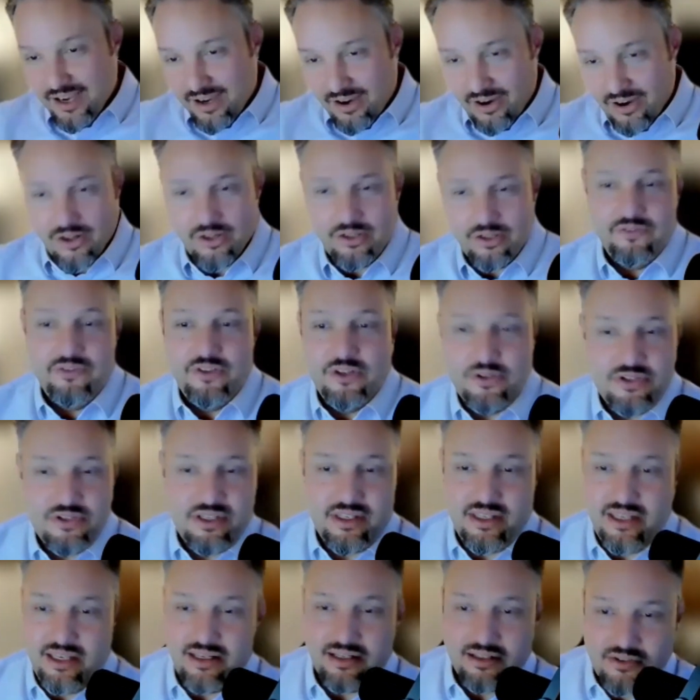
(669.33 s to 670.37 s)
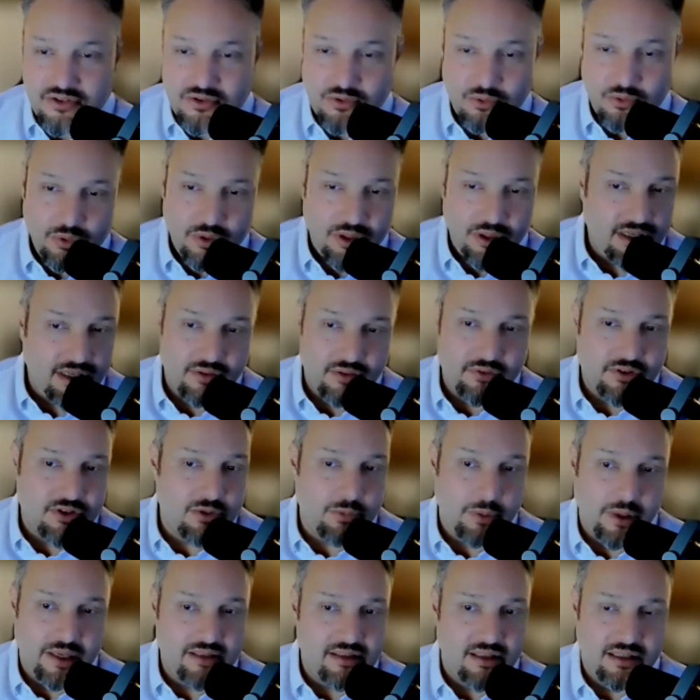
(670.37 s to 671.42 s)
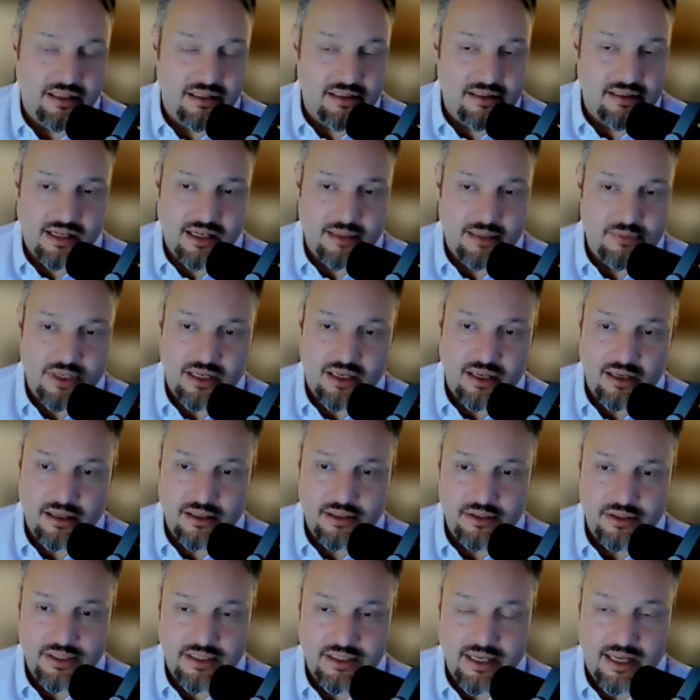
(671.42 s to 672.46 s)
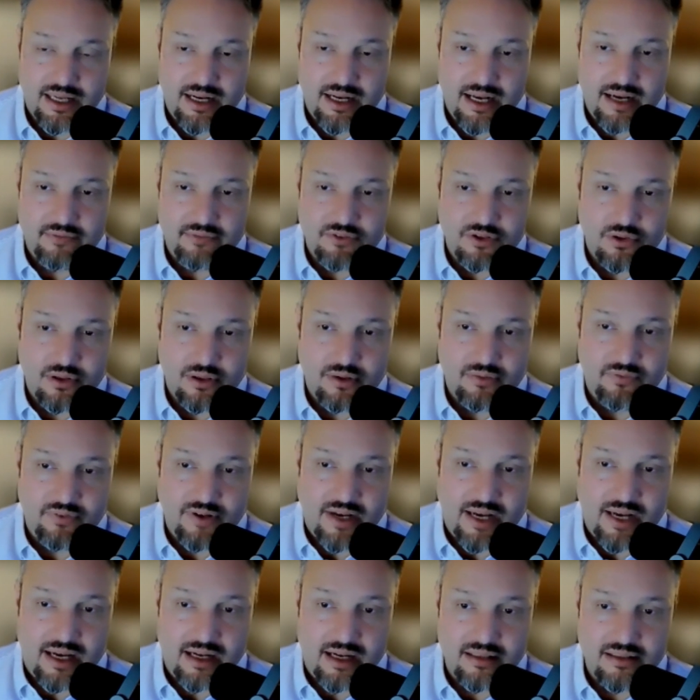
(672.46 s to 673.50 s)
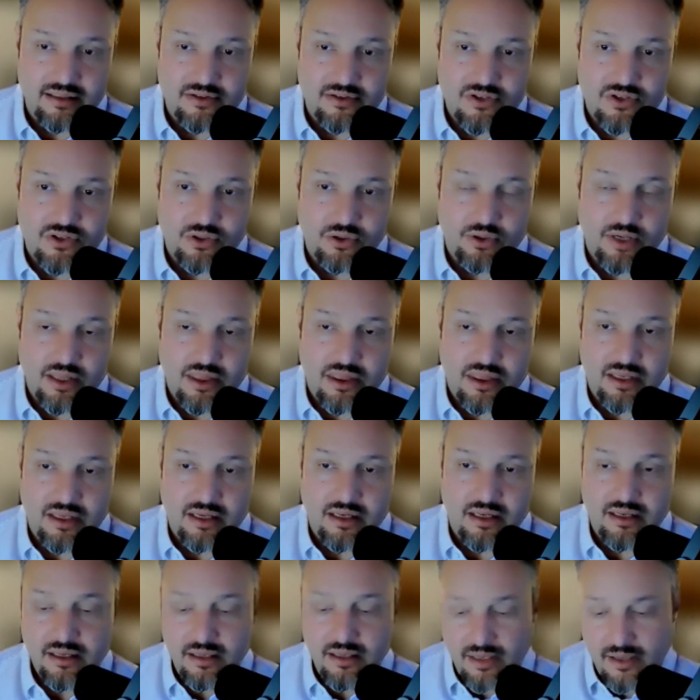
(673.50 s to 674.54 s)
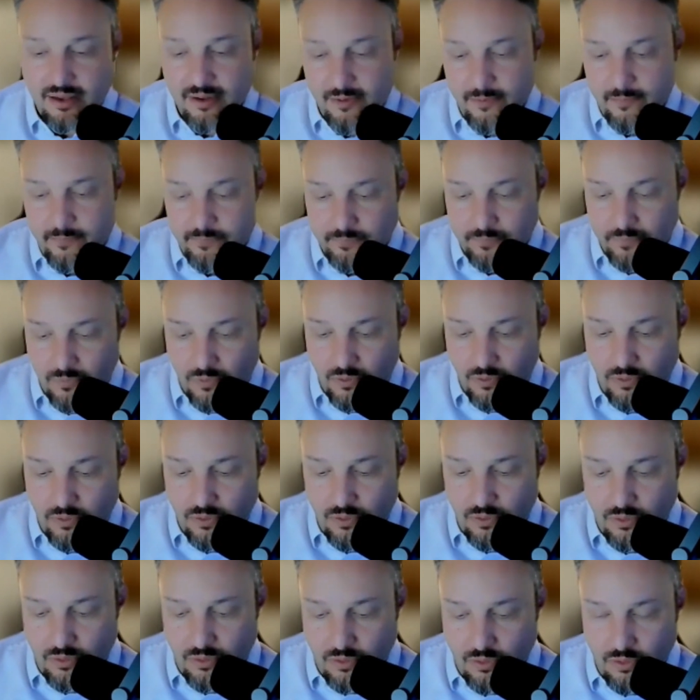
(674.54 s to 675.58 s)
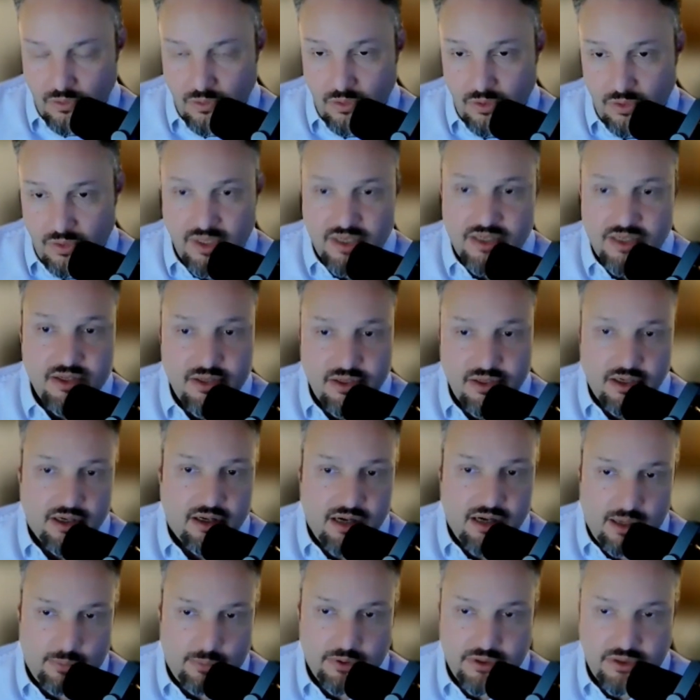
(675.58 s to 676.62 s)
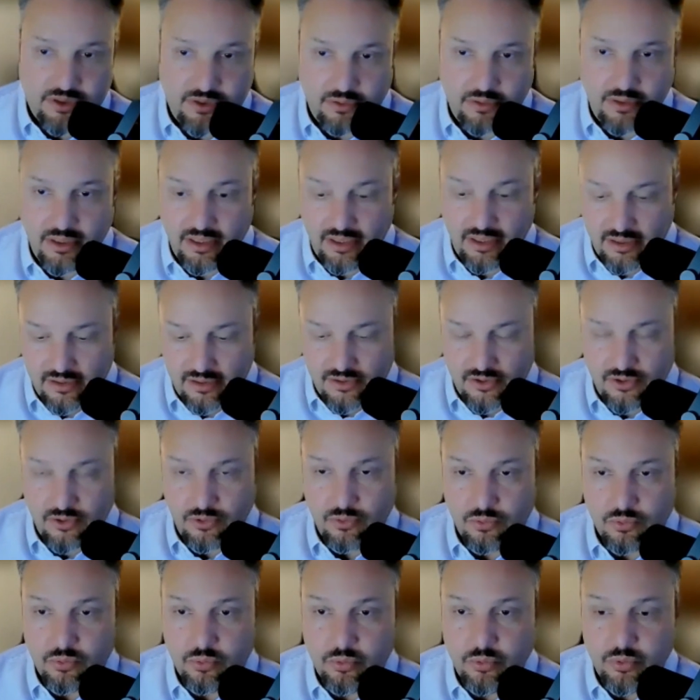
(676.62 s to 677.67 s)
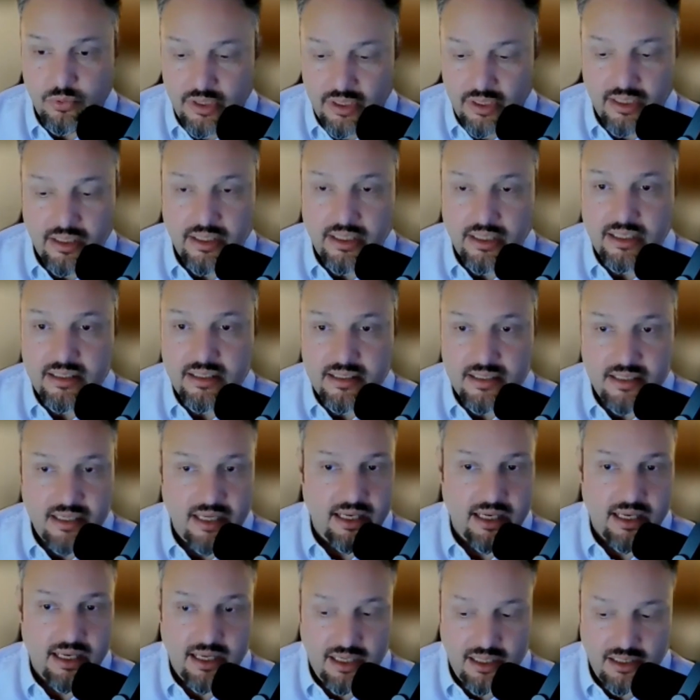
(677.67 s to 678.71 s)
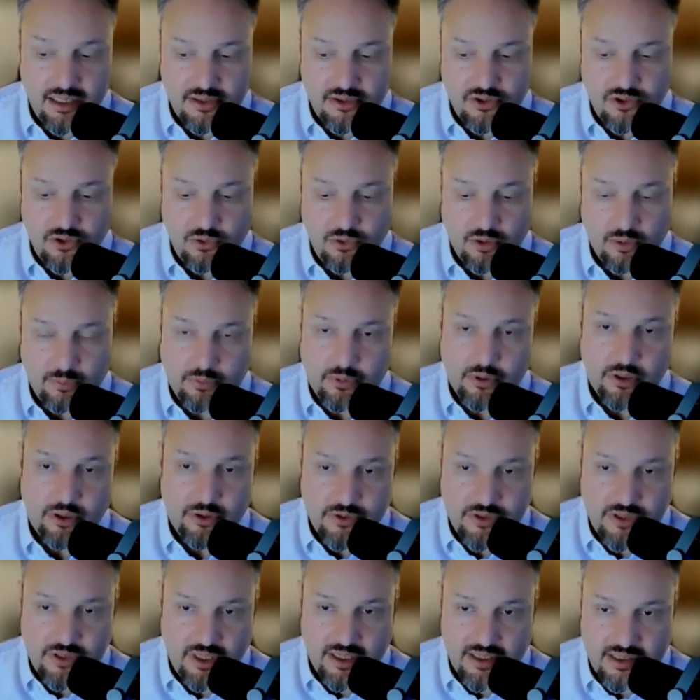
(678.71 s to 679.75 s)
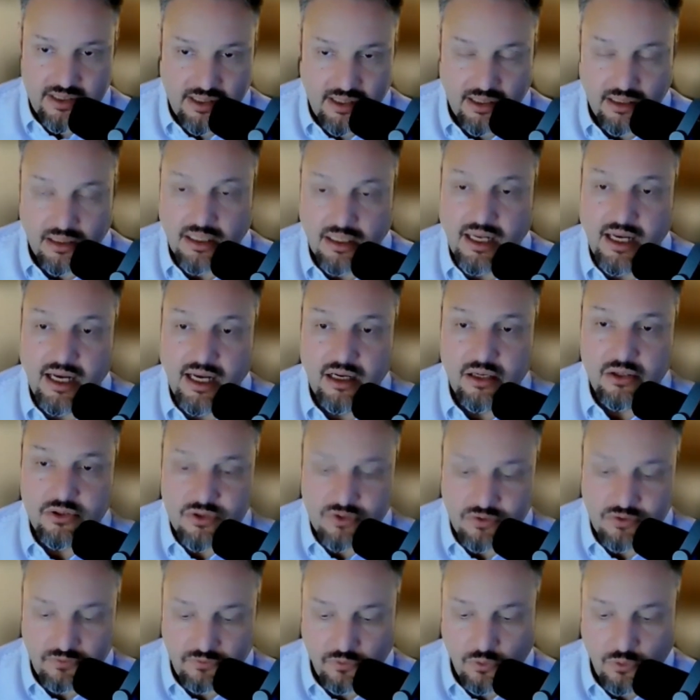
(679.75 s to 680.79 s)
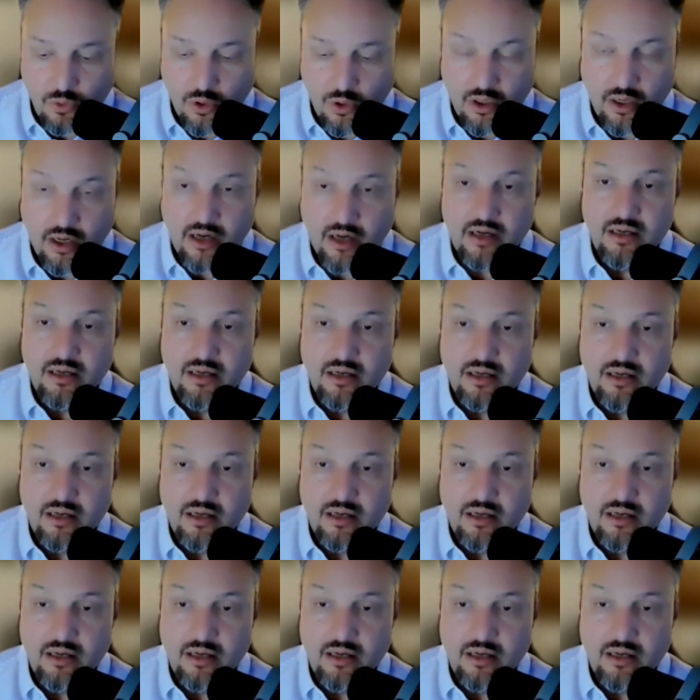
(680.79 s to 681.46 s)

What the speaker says: all of those things. We never spent any time taking a look at after the fact. And so I think this is our opportunity to really dig into a process that allows for